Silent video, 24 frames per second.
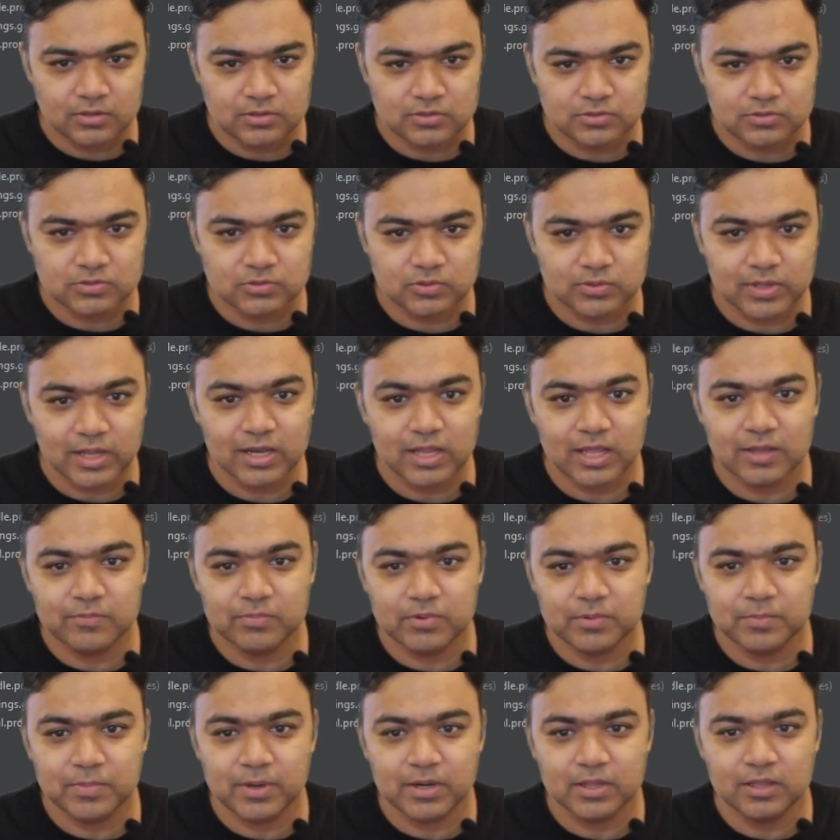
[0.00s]
so that
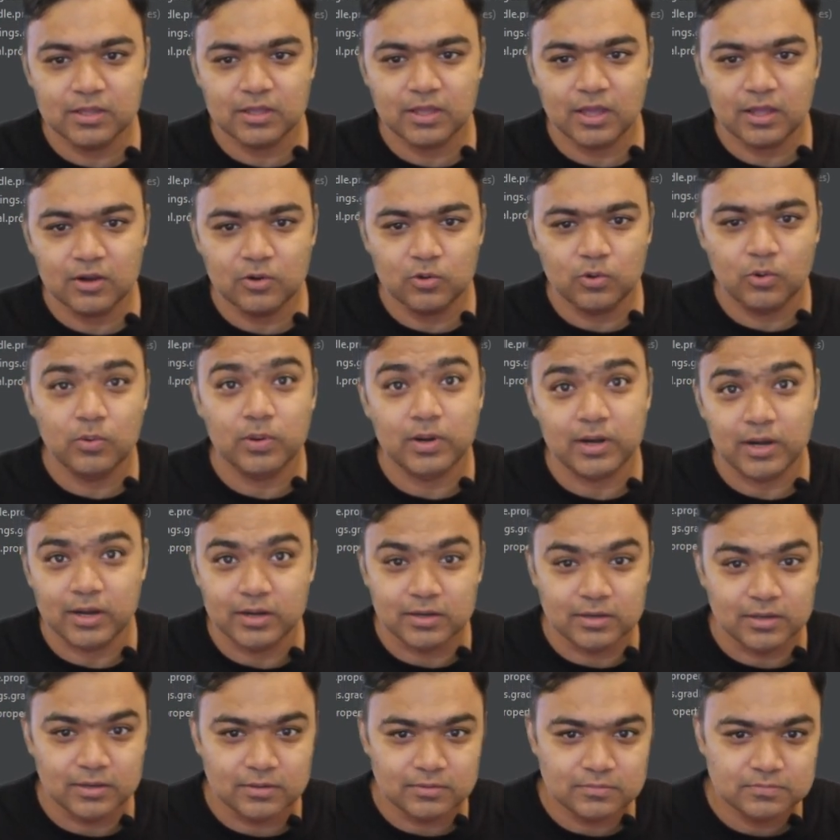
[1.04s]
everybody can
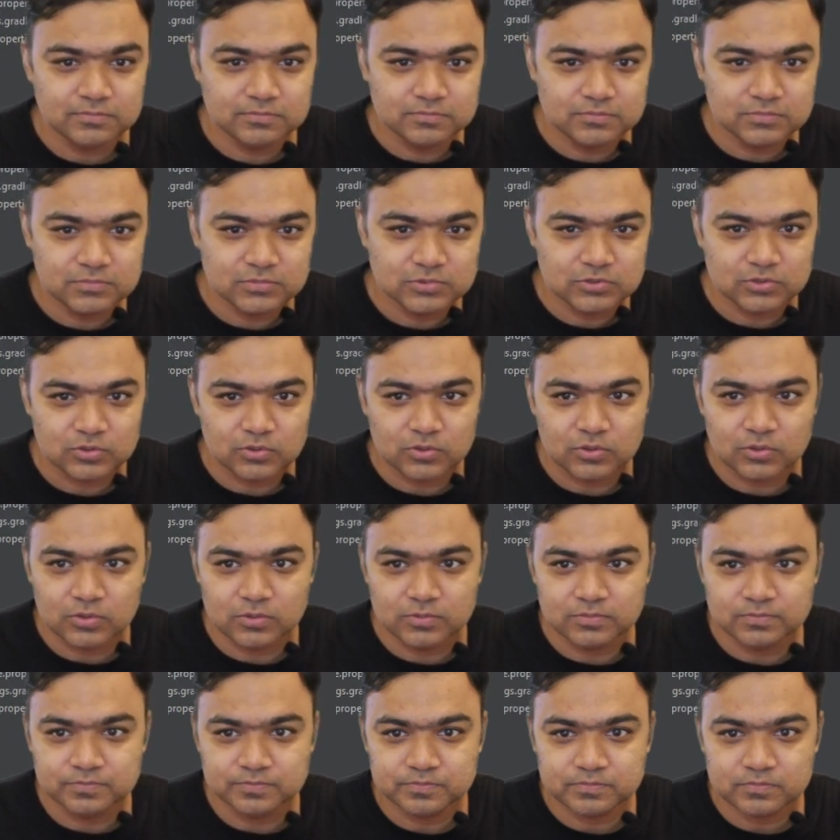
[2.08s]
override it.
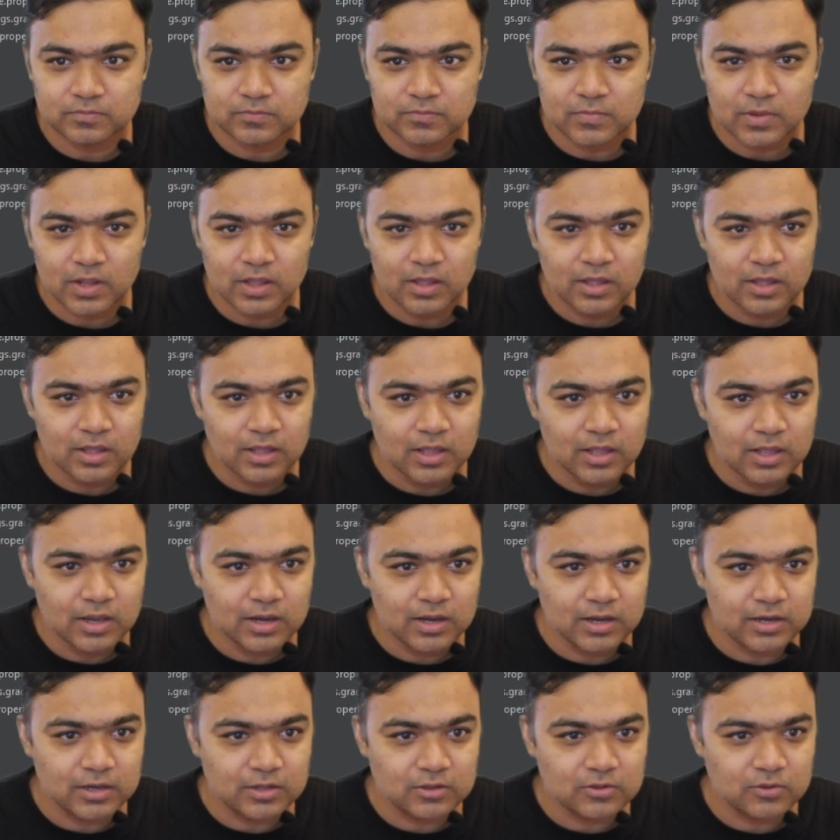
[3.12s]
So
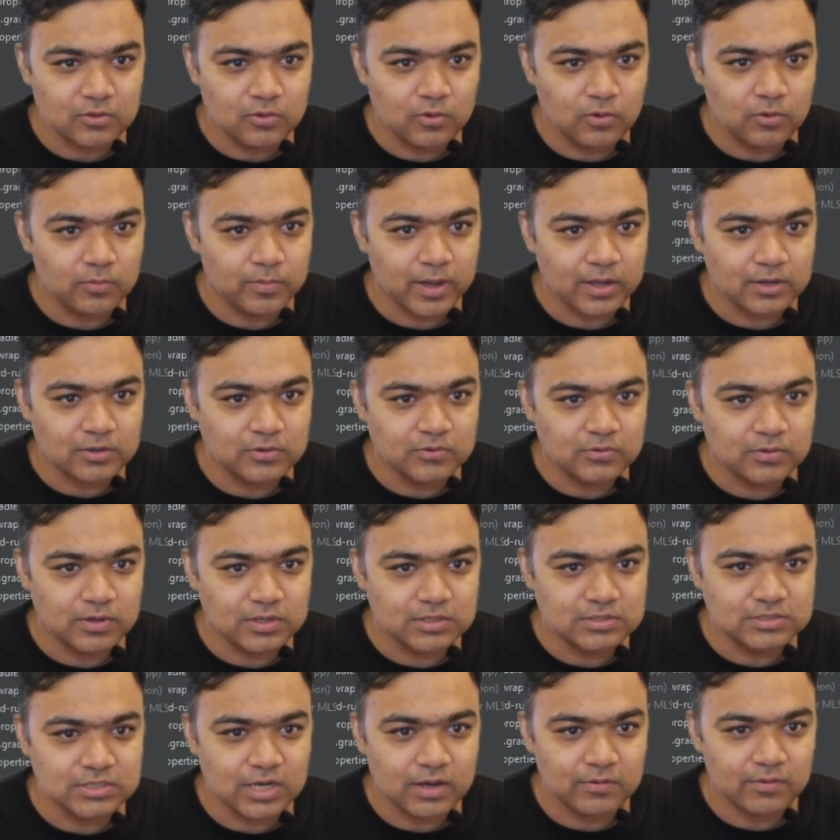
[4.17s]
let us go back to our
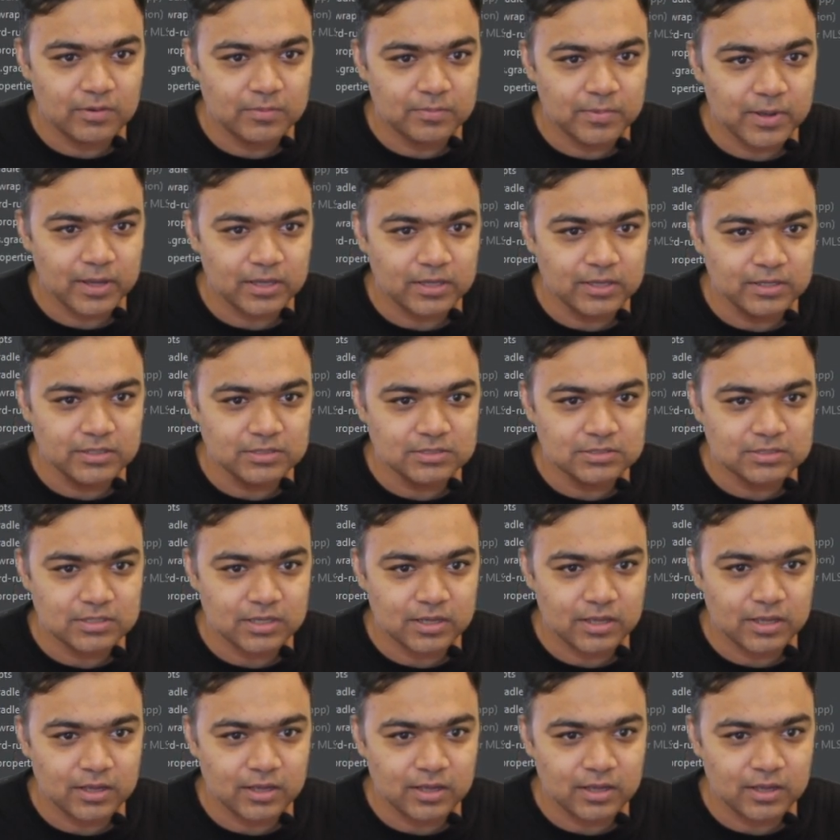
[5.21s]
Java package
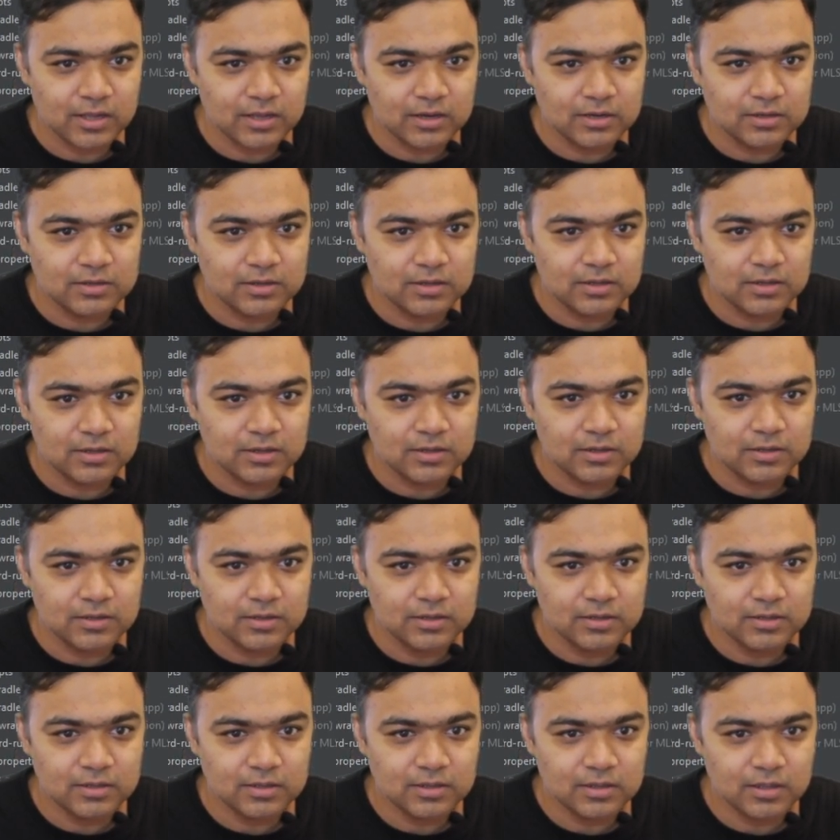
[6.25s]
and uh,
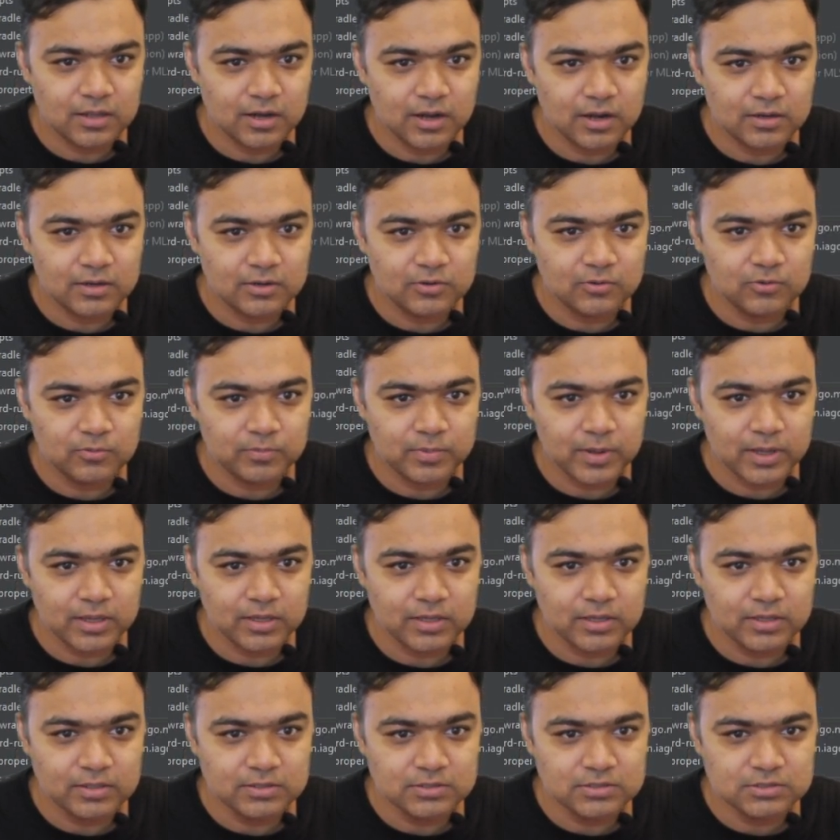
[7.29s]
create a new
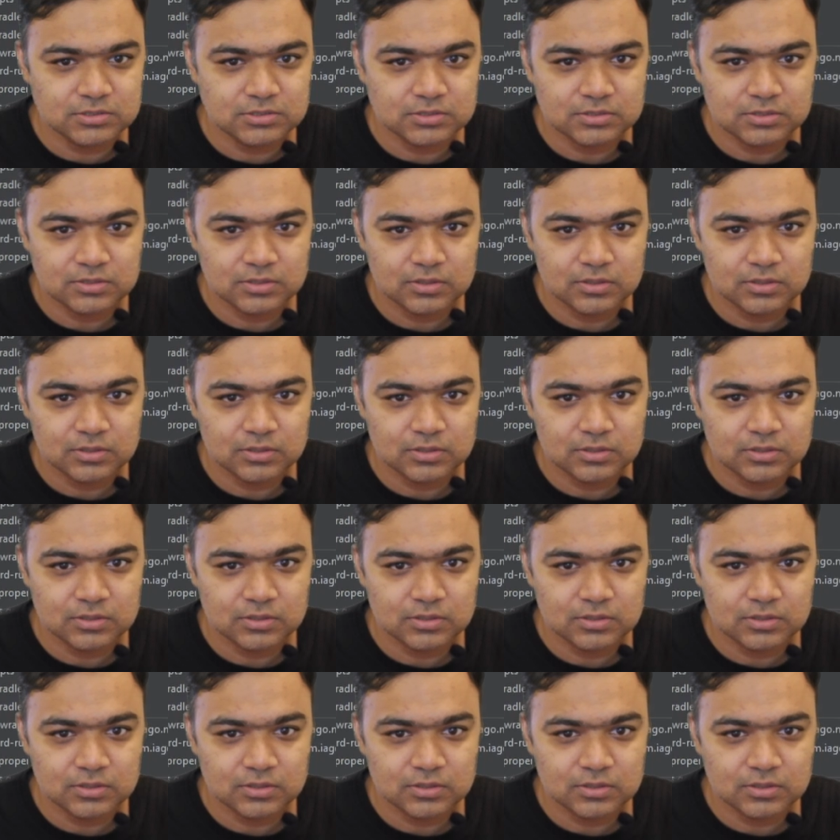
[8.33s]
package